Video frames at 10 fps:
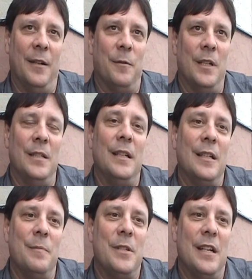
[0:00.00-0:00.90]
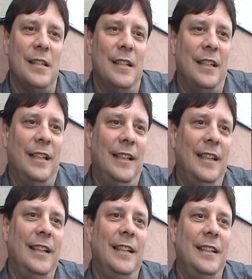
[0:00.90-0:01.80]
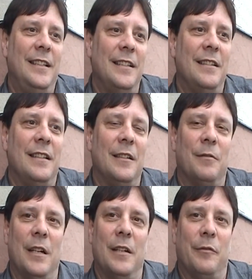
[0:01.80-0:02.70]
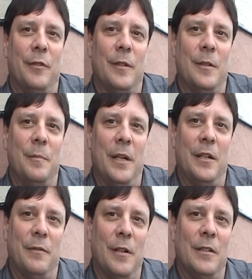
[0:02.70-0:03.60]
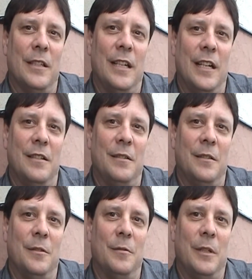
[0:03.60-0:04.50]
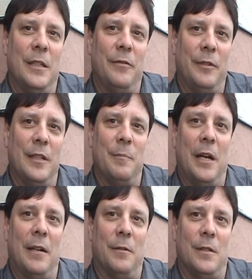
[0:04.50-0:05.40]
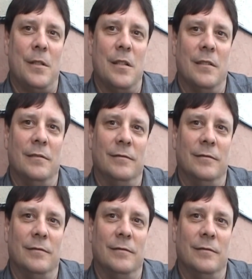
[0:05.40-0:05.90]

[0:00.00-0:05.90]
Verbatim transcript: And Ron Dellums said that he didn't think running for mayor of Oakland had to do with filling potholes.